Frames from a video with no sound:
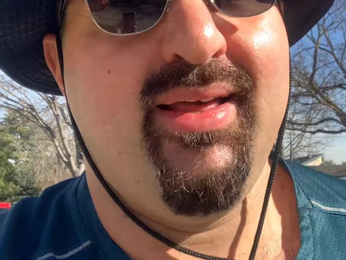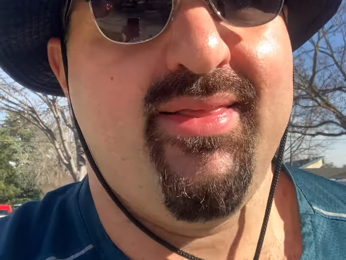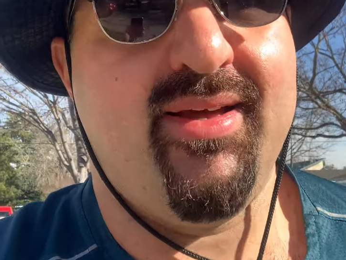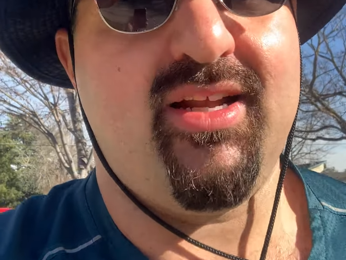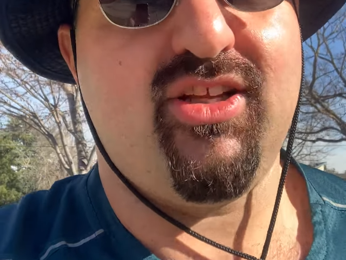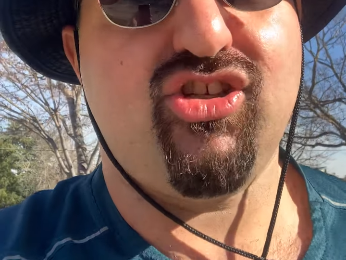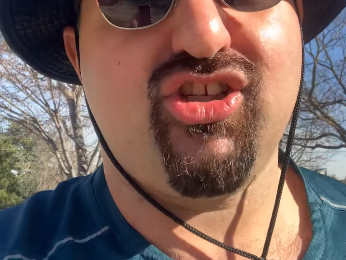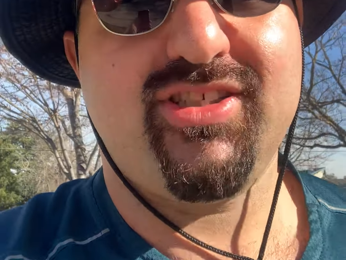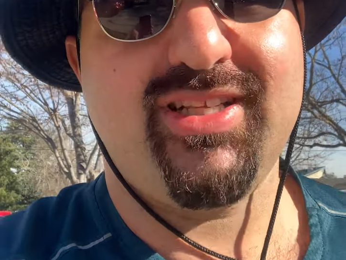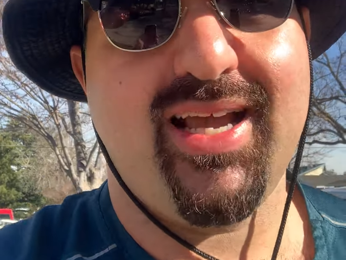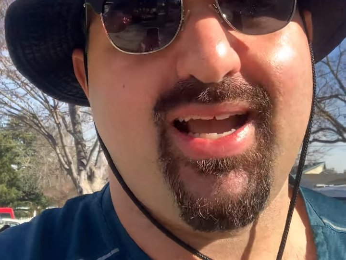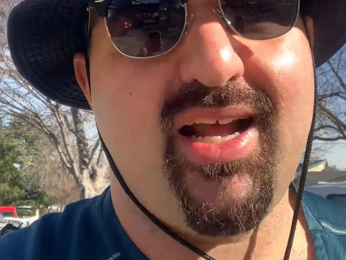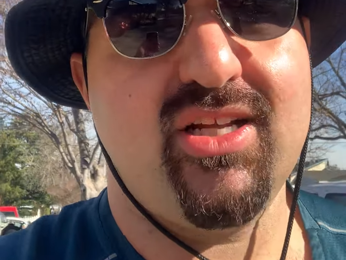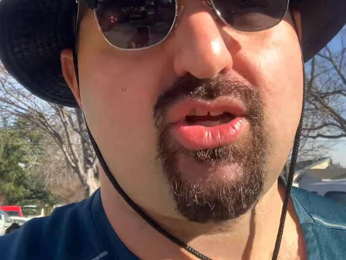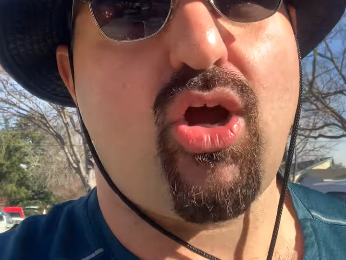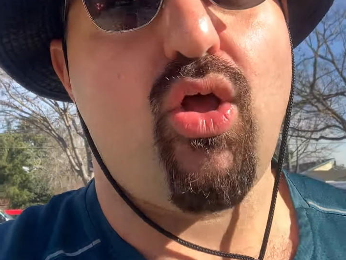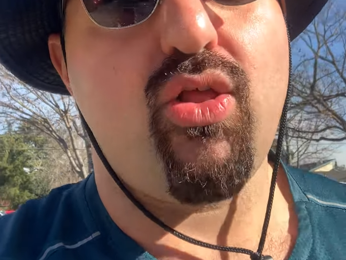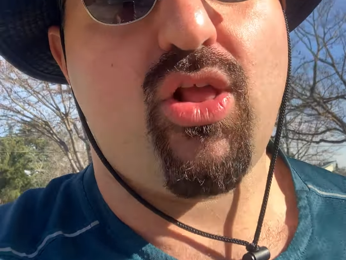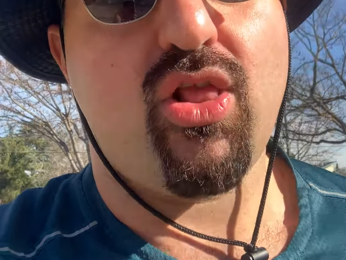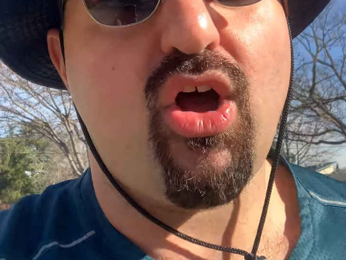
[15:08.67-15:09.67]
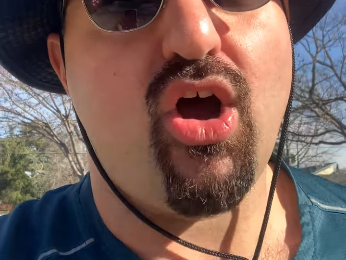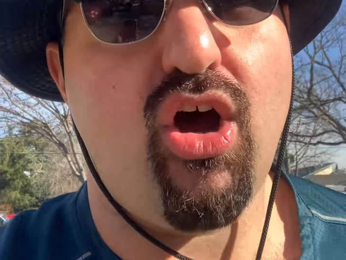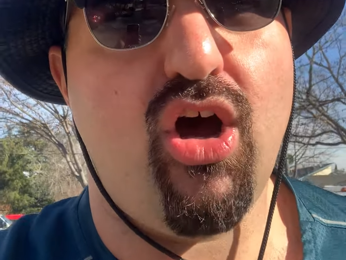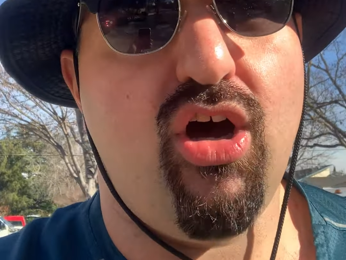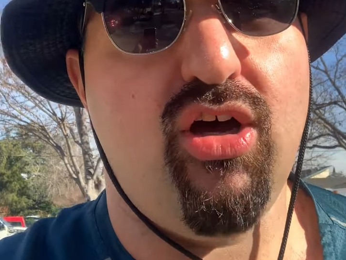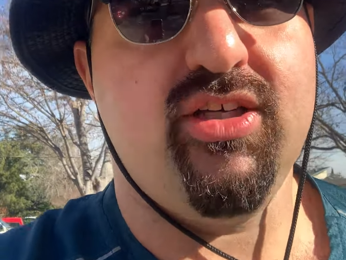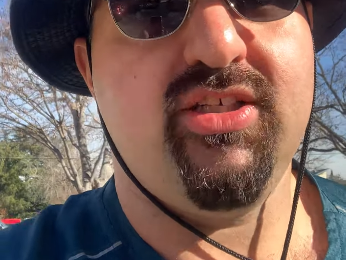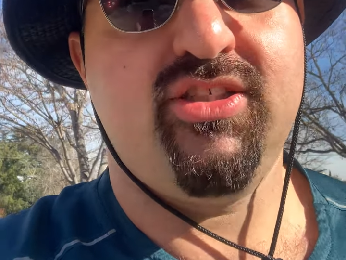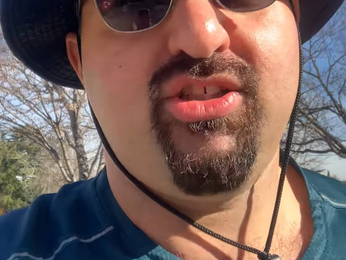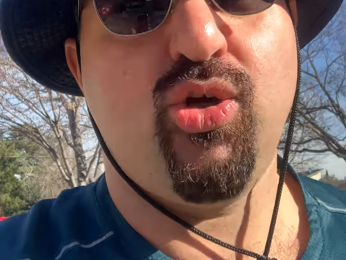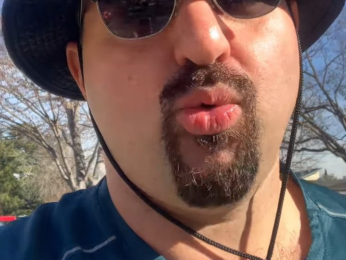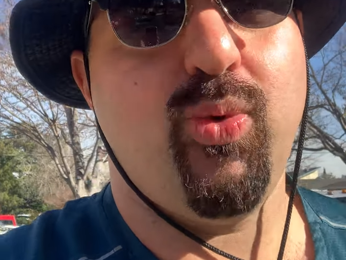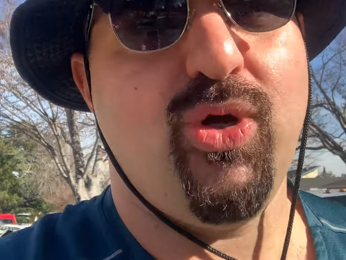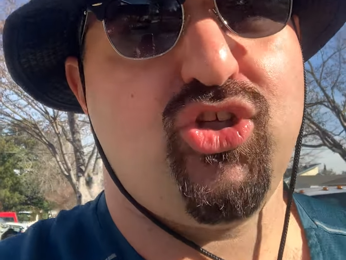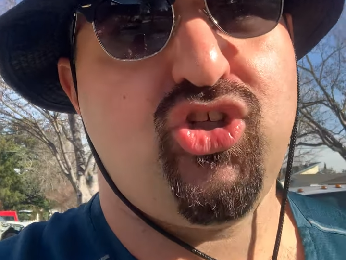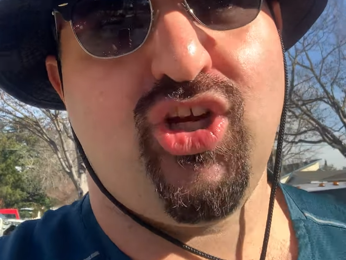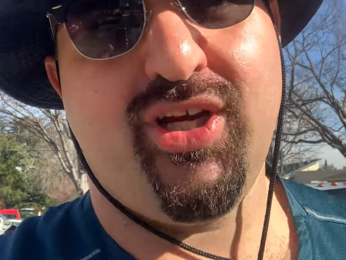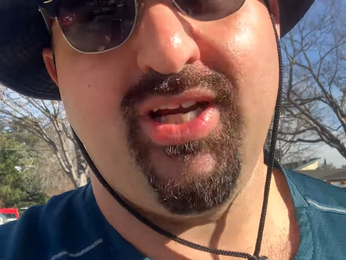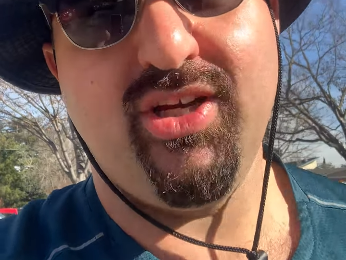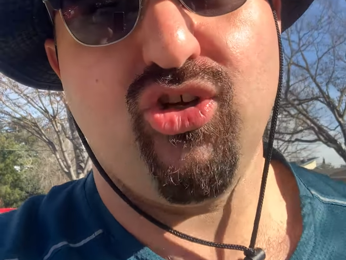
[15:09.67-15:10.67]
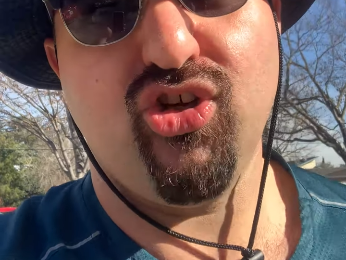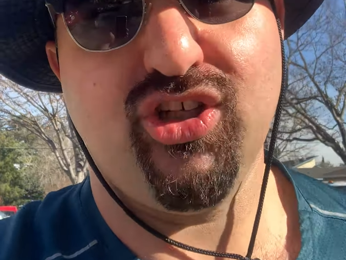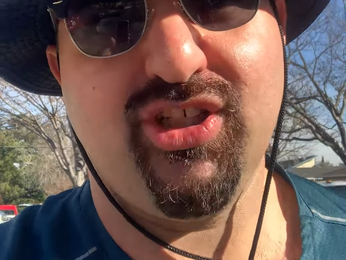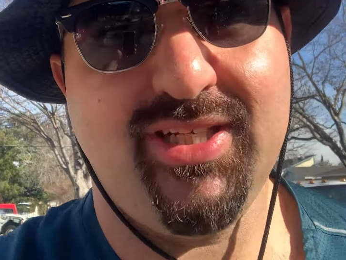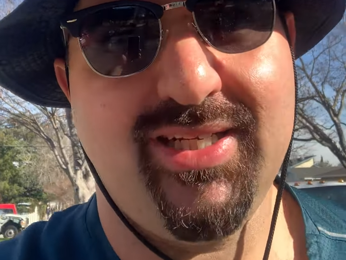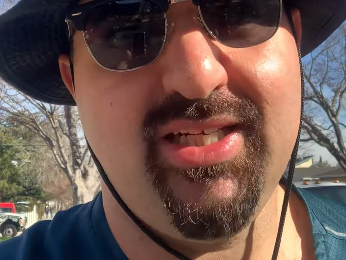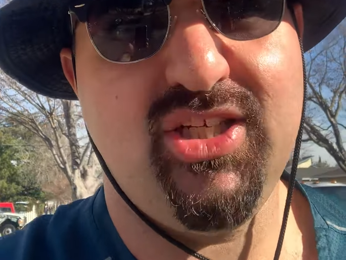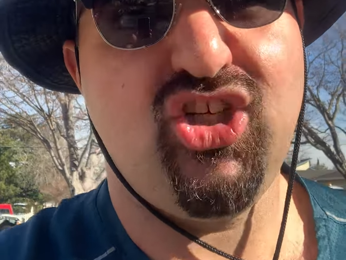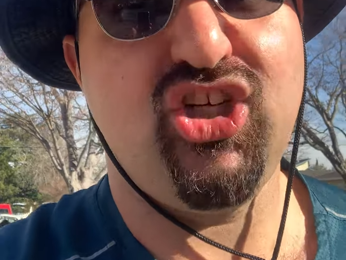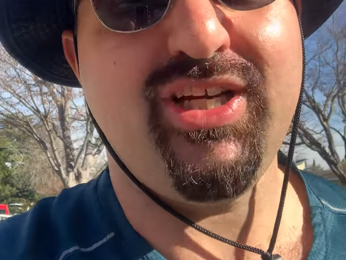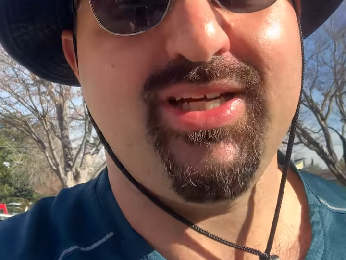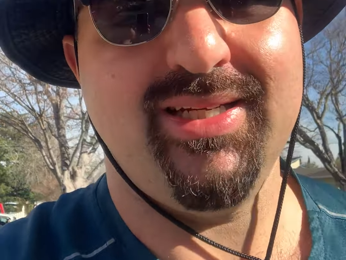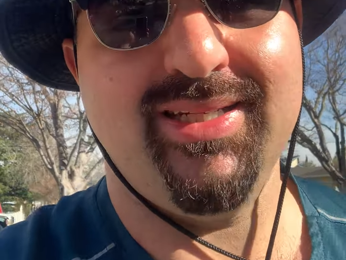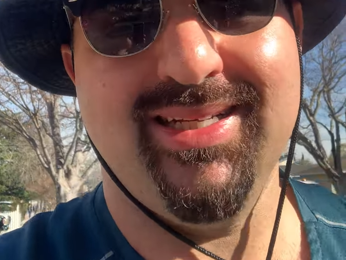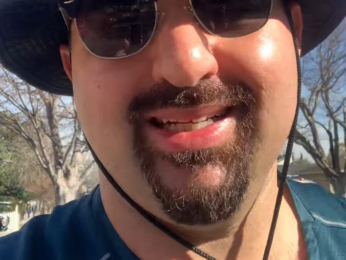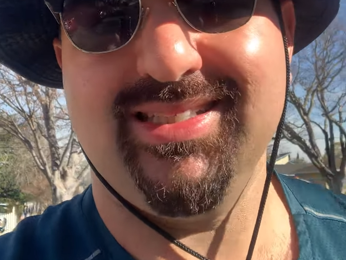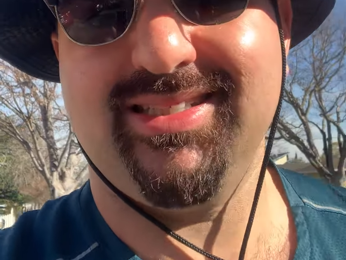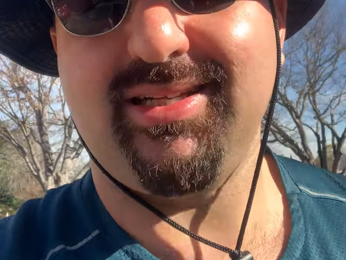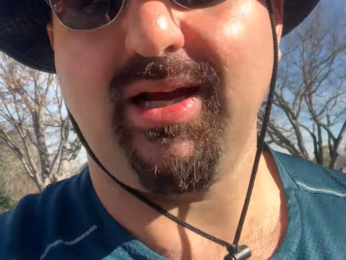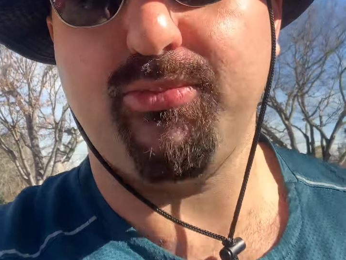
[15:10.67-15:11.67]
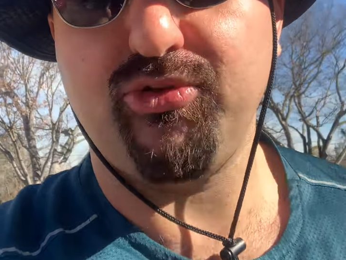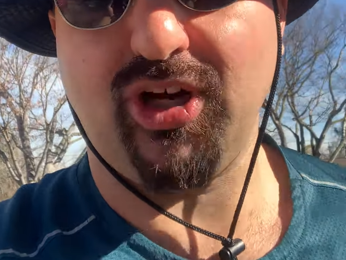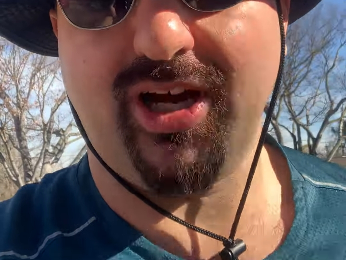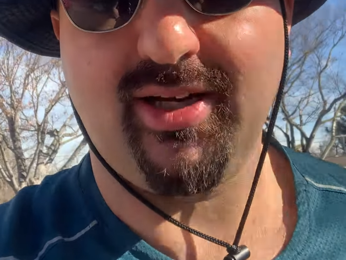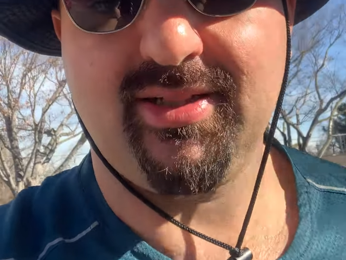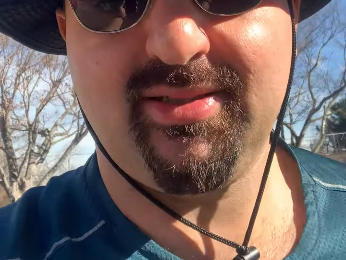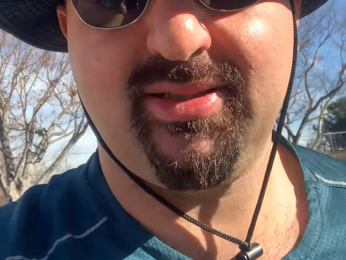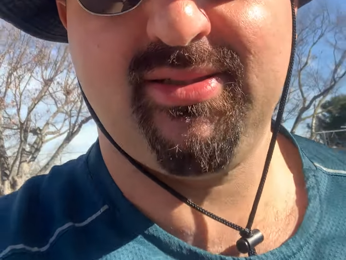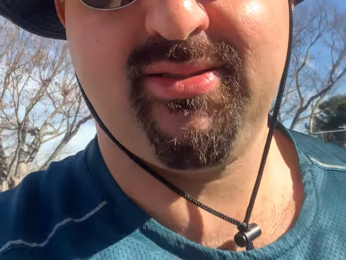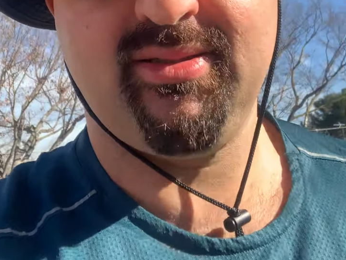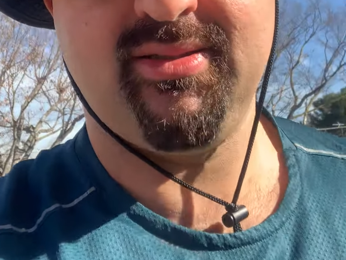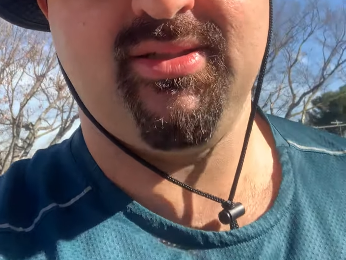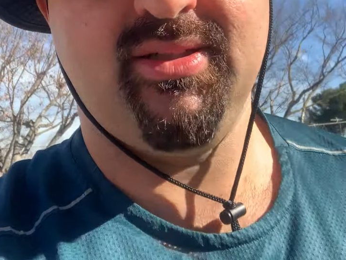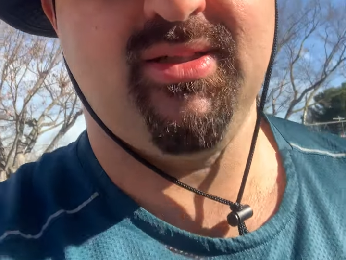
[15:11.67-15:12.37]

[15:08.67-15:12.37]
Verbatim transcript: that understands all the laws to which he or she is subject.